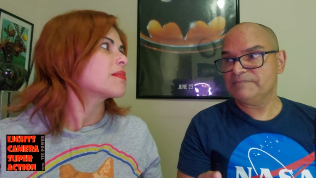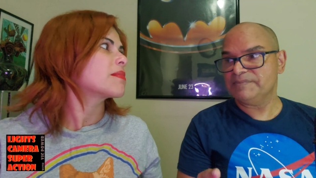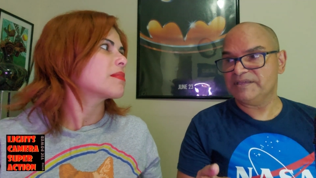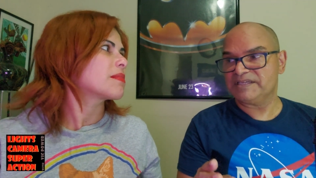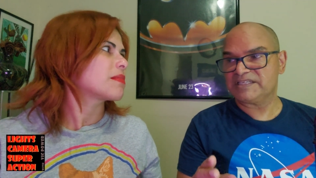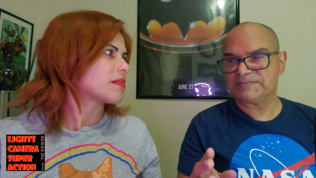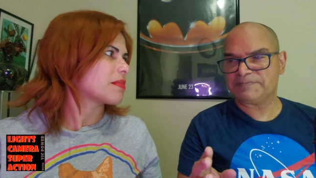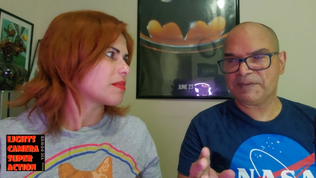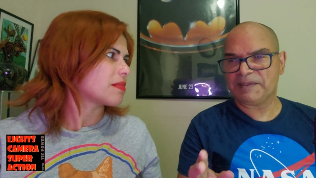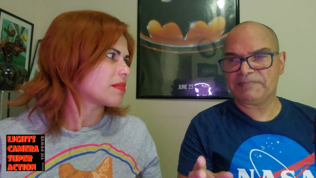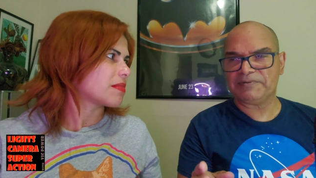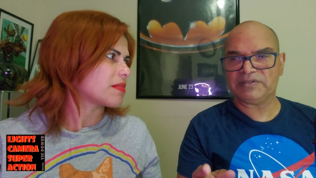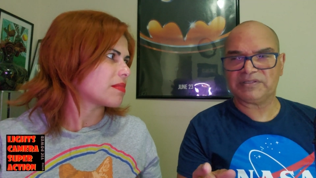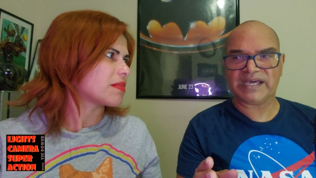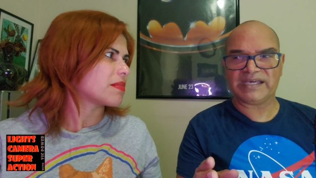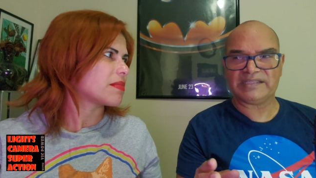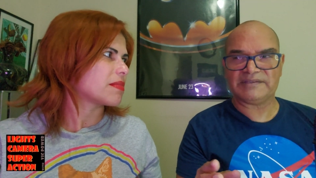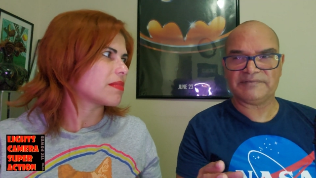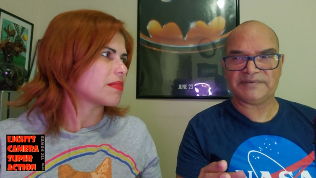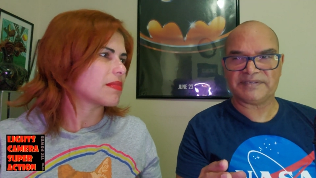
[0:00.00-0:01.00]
Speaker 1: because people
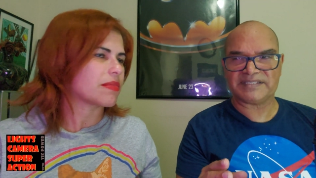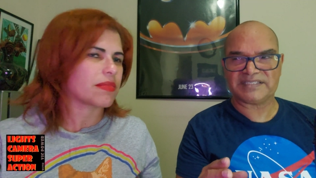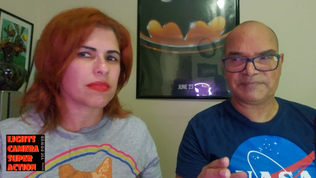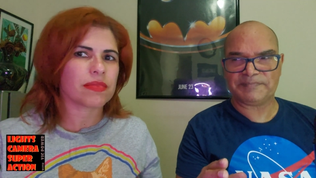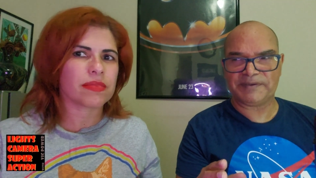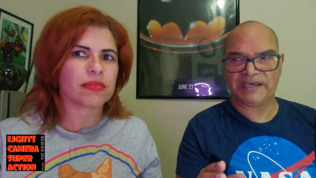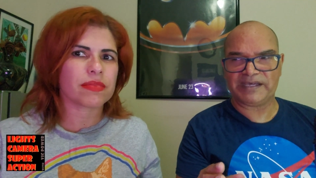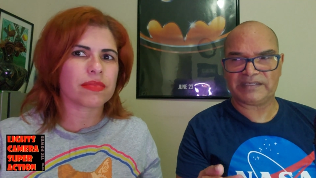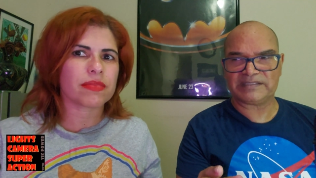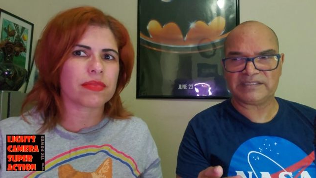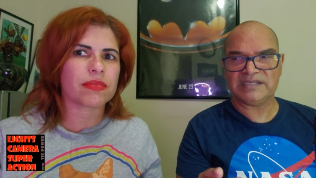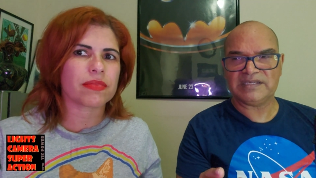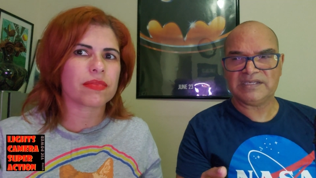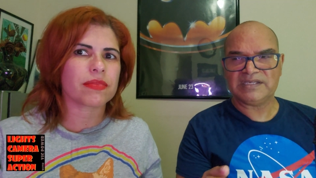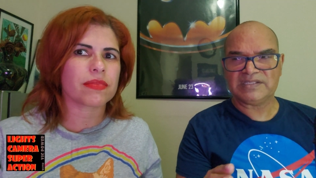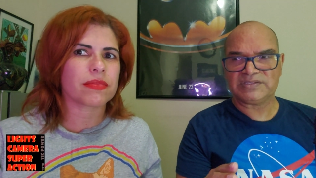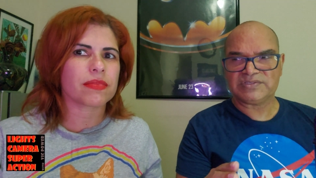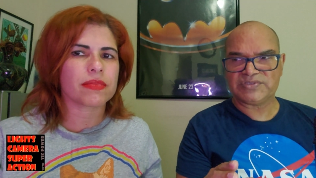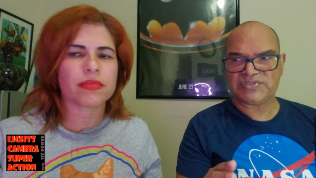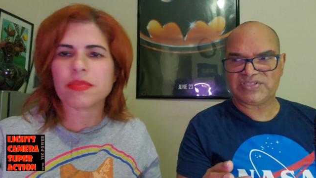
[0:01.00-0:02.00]
kind of expect
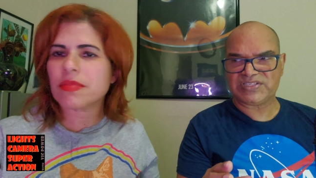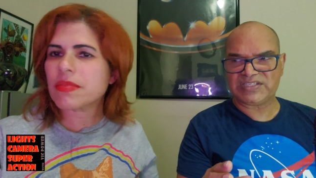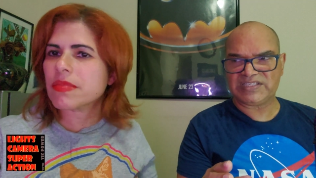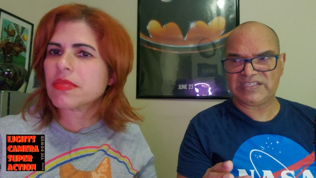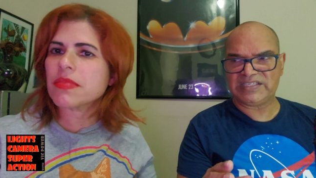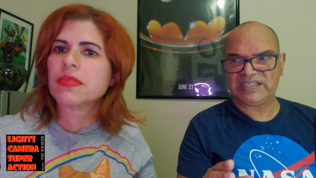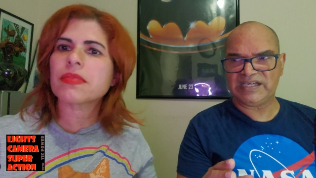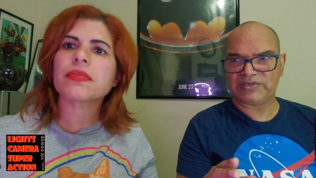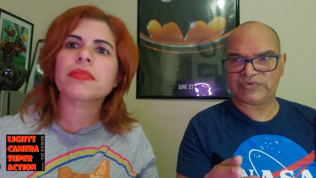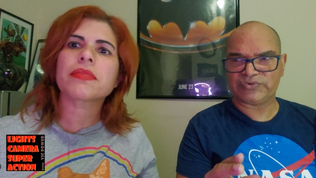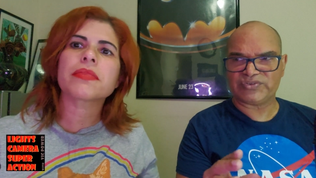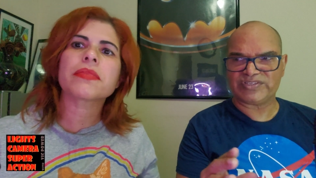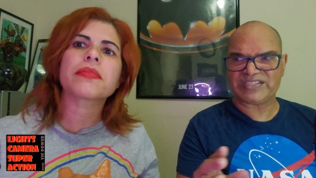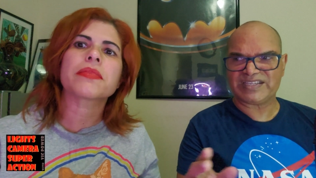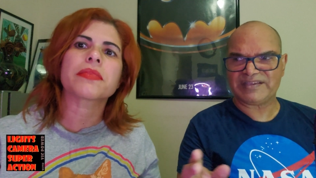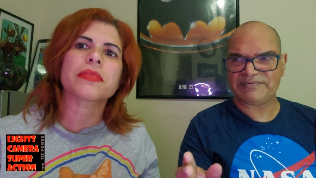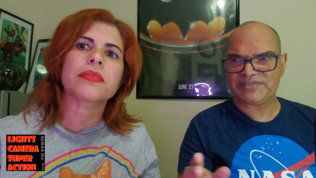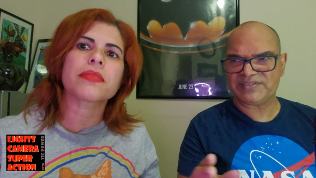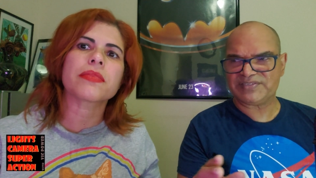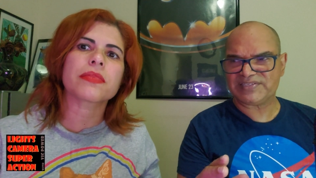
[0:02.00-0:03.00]
to see Chris
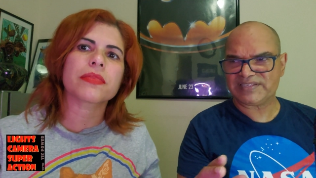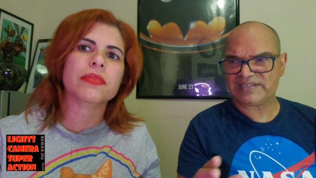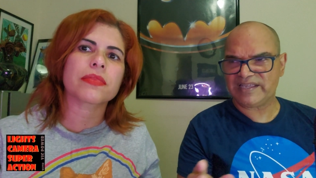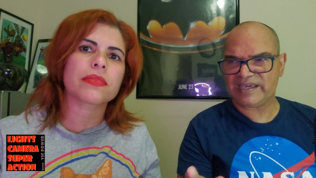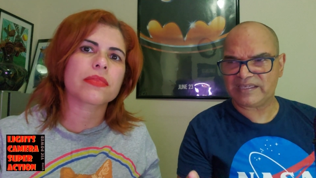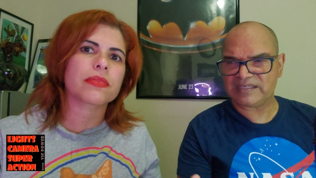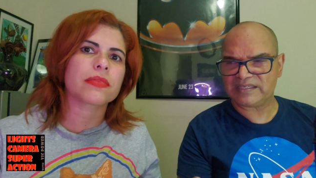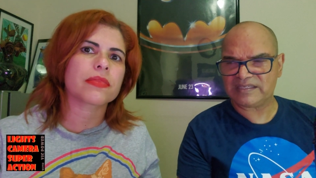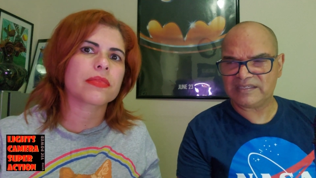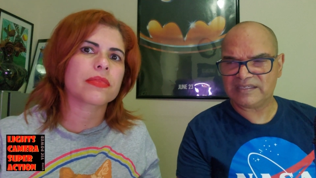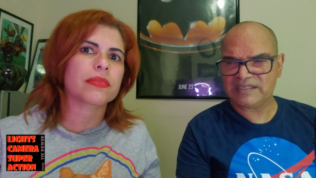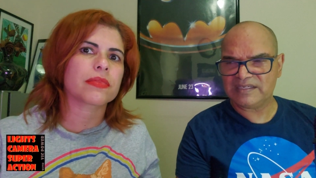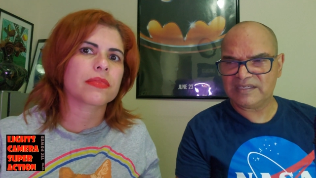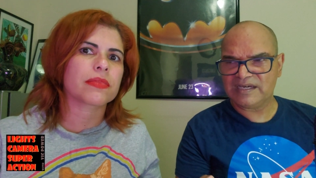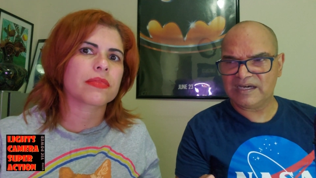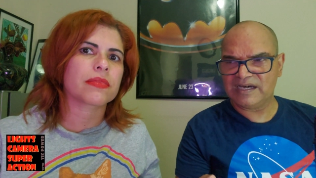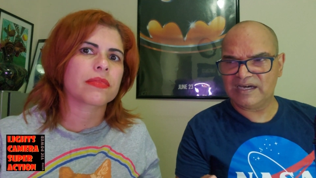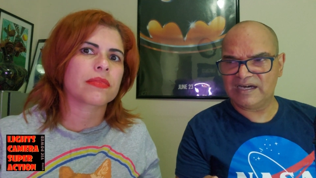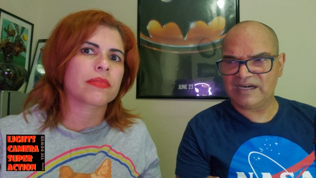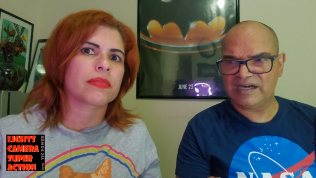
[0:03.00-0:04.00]
Evans like
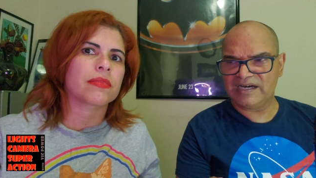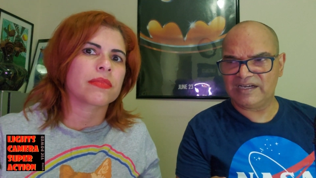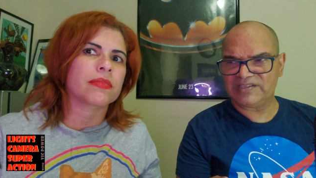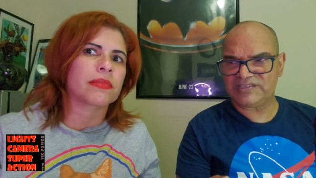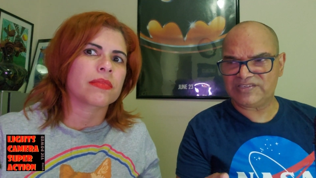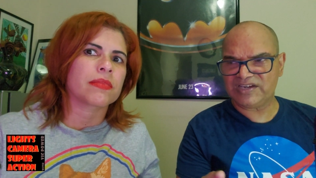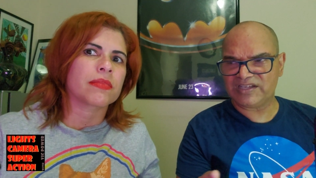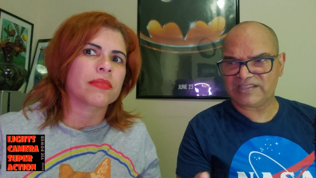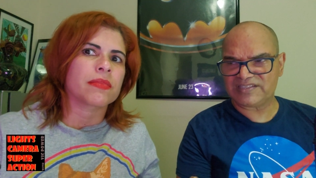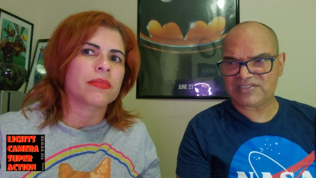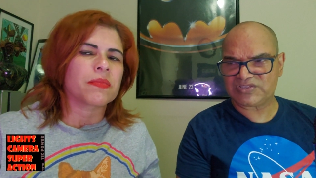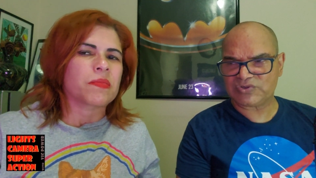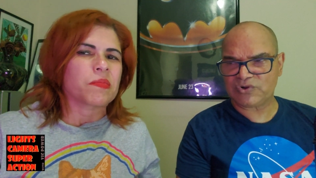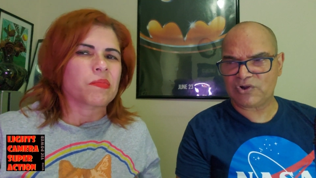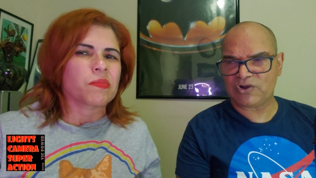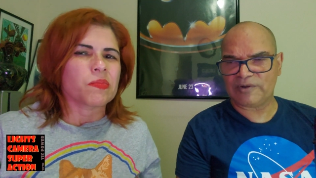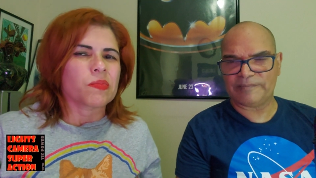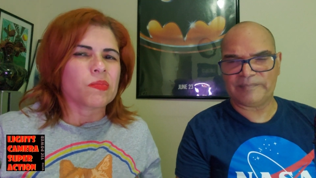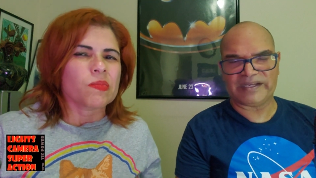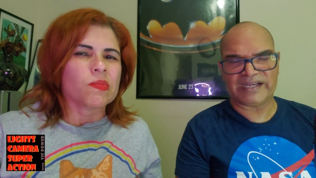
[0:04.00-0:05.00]
Johnny
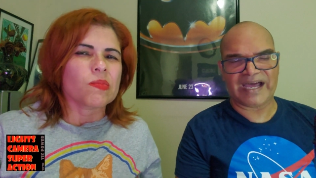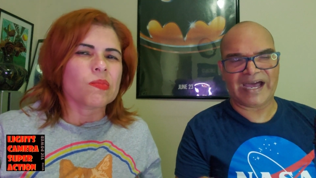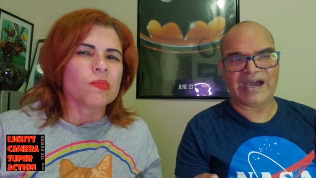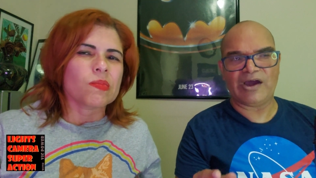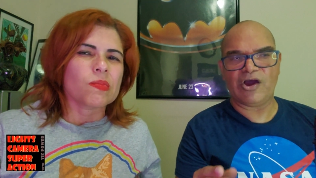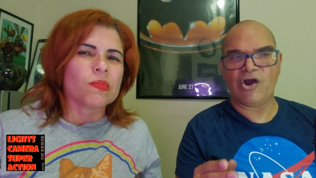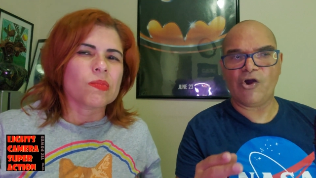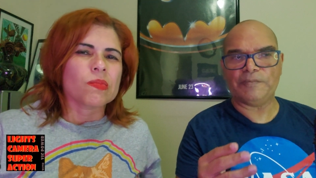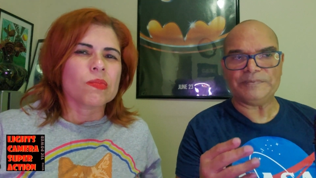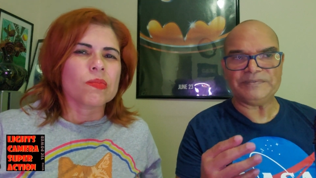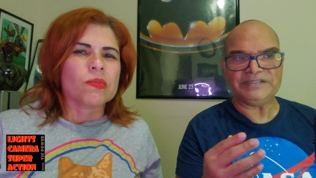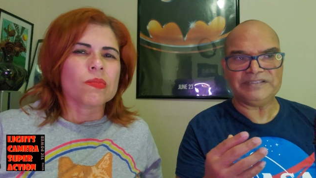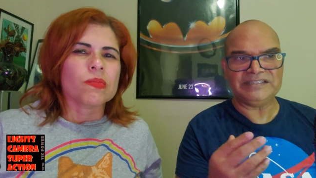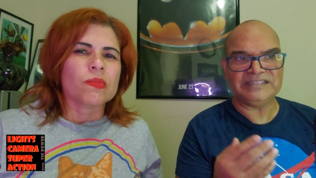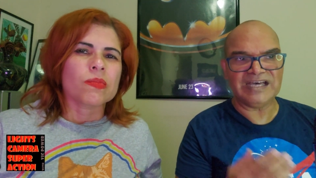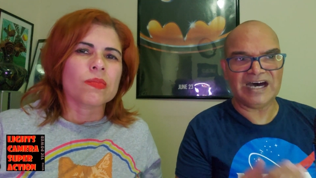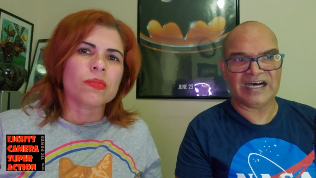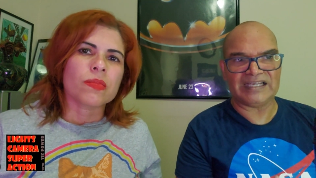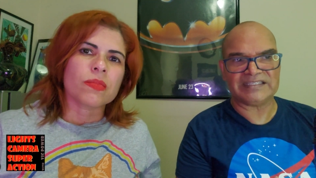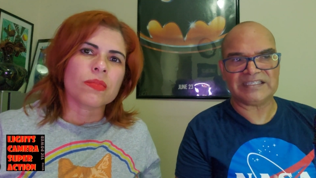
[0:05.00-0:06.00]
Storm, but I hope
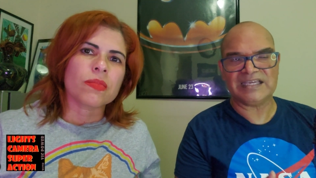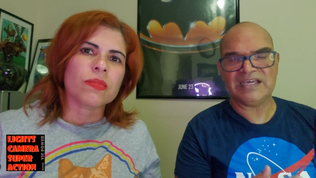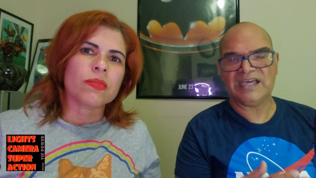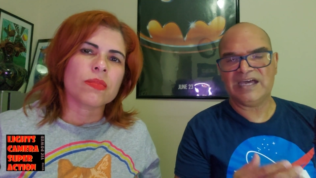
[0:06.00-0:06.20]
not.